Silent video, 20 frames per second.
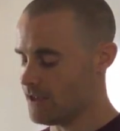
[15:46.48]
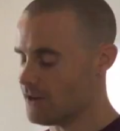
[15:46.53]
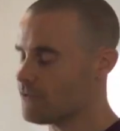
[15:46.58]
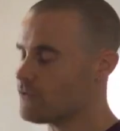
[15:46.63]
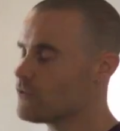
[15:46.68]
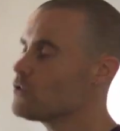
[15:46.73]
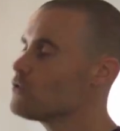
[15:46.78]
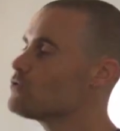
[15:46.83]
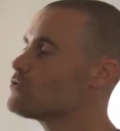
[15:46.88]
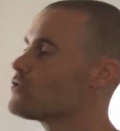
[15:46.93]

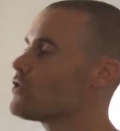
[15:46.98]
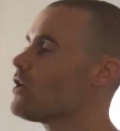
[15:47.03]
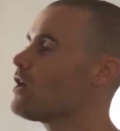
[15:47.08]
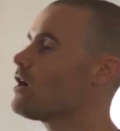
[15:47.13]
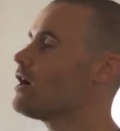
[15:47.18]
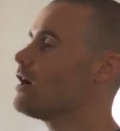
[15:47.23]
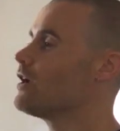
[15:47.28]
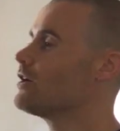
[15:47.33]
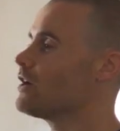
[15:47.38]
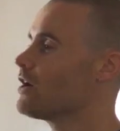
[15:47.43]
If you
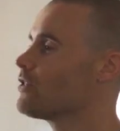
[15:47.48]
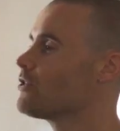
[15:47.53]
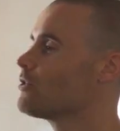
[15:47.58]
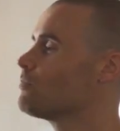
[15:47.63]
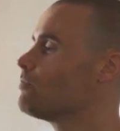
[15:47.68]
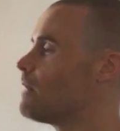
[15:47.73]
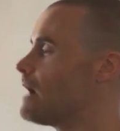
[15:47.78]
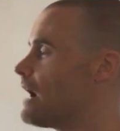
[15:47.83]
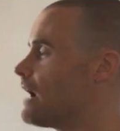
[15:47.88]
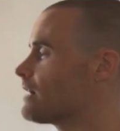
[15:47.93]
draw
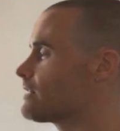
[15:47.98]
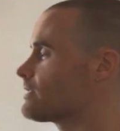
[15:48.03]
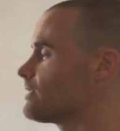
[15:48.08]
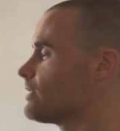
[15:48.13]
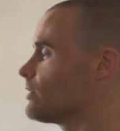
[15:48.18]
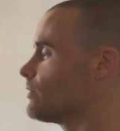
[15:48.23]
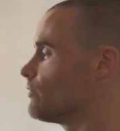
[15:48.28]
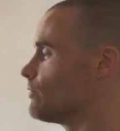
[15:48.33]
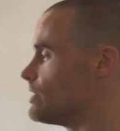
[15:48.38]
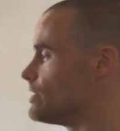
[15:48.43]
another box
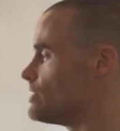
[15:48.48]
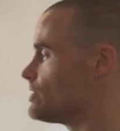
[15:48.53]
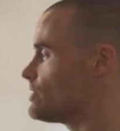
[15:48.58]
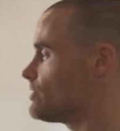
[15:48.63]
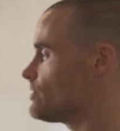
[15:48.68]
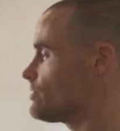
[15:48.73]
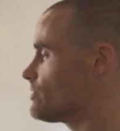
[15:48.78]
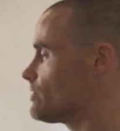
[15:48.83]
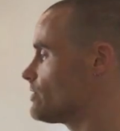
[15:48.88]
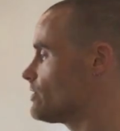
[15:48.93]
on a
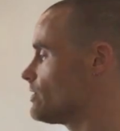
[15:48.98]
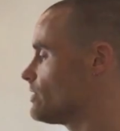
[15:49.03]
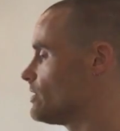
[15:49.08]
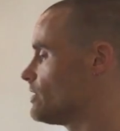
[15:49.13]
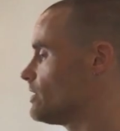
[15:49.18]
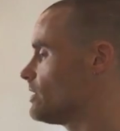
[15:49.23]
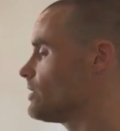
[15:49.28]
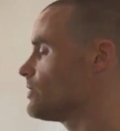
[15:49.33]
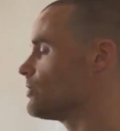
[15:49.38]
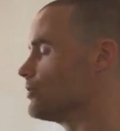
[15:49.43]
Regents,
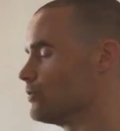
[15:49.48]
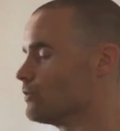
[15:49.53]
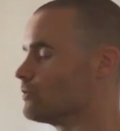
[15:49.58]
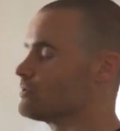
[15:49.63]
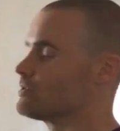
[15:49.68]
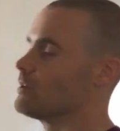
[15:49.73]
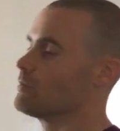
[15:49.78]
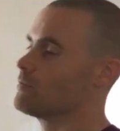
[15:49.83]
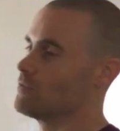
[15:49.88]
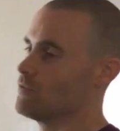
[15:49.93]
you're
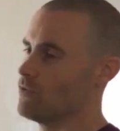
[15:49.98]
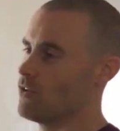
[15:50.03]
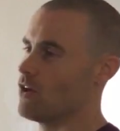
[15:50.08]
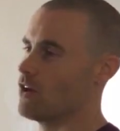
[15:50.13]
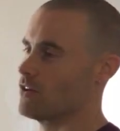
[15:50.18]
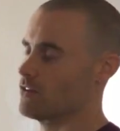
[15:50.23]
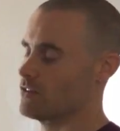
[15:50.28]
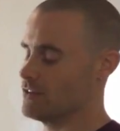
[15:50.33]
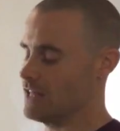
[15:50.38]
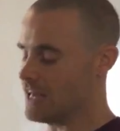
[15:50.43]
doing something
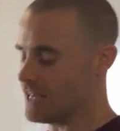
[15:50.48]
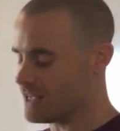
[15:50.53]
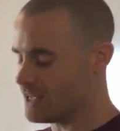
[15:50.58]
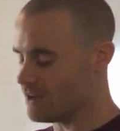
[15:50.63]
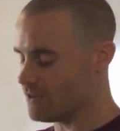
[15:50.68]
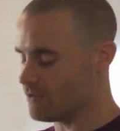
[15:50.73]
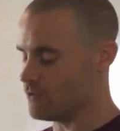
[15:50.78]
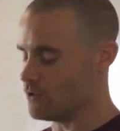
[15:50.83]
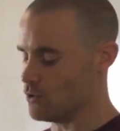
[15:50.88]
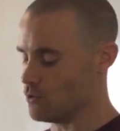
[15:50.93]
wrong. They
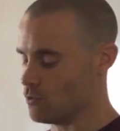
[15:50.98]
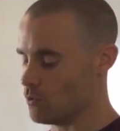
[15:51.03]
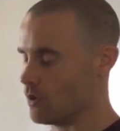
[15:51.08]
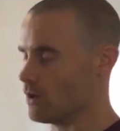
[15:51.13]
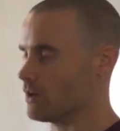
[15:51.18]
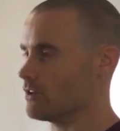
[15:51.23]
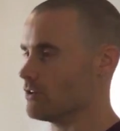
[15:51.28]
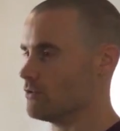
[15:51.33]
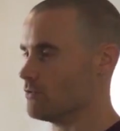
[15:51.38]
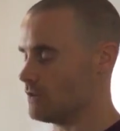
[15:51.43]
give you
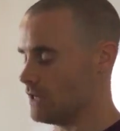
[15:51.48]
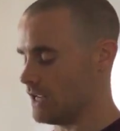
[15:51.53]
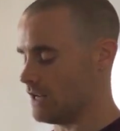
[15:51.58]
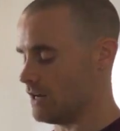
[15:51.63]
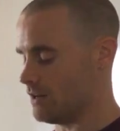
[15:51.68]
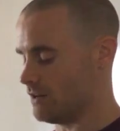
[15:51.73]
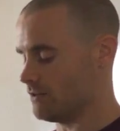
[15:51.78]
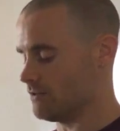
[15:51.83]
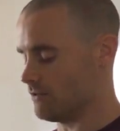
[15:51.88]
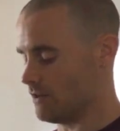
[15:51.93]
what you
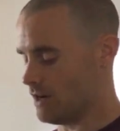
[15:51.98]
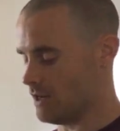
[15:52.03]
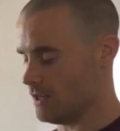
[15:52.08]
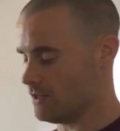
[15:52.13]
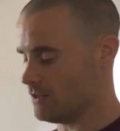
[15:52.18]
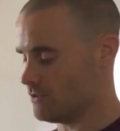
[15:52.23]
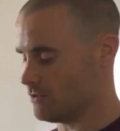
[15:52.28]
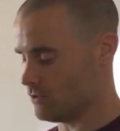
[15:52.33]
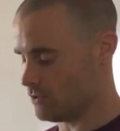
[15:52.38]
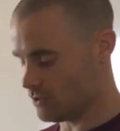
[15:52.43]
need, right?
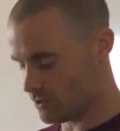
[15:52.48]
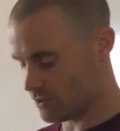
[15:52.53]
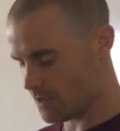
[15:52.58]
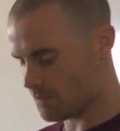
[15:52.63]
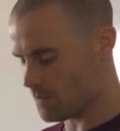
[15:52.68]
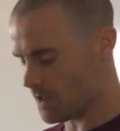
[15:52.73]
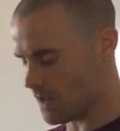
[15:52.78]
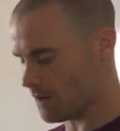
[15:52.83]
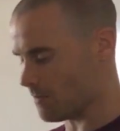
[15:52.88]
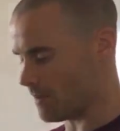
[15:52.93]
So just
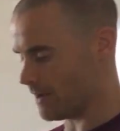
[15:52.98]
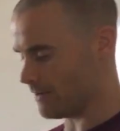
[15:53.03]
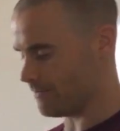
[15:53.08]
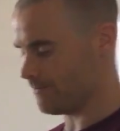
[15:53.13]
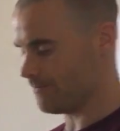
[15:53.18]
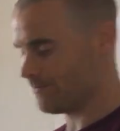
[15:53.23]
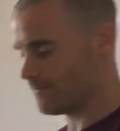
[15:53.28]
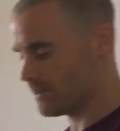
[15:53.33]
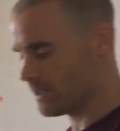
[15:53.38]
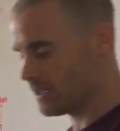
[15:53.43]
keep that in mind.